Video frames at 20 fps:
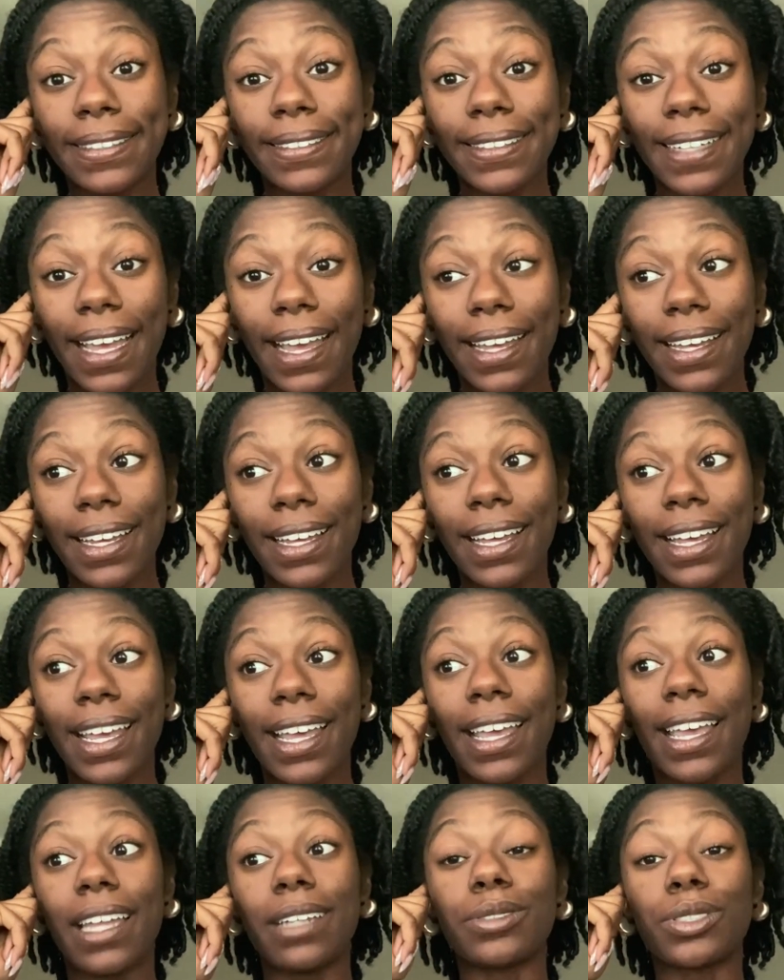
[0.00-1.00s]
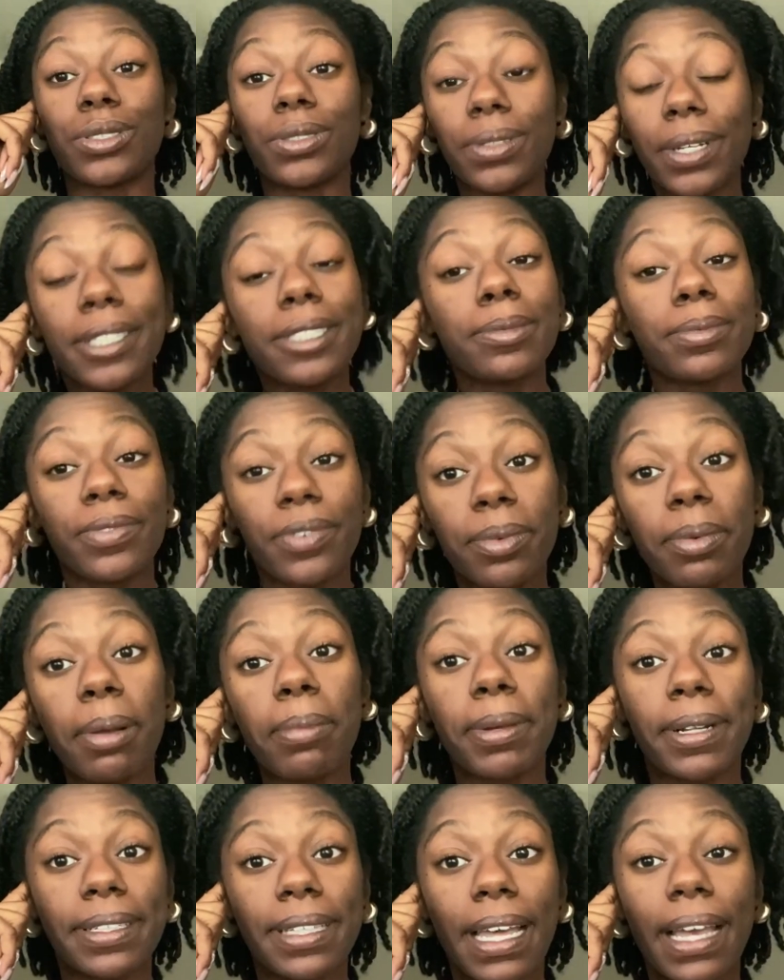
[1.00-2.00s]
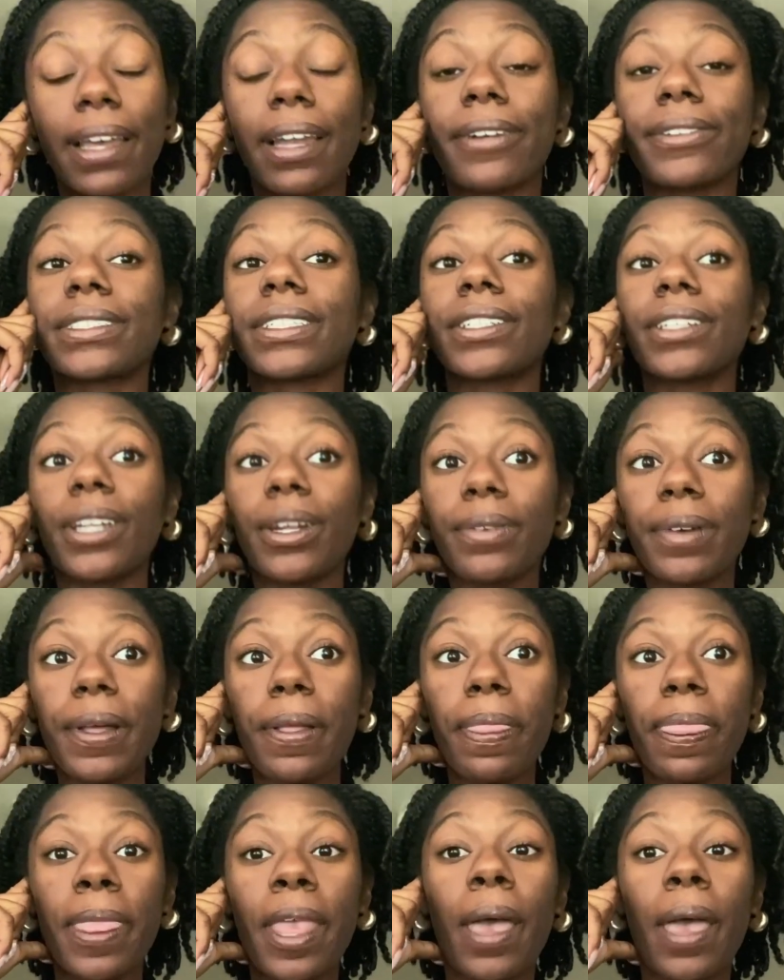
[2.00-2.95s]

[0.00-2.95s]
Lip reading: Okay, it was 2 days before my birthday, and I was like, you know what?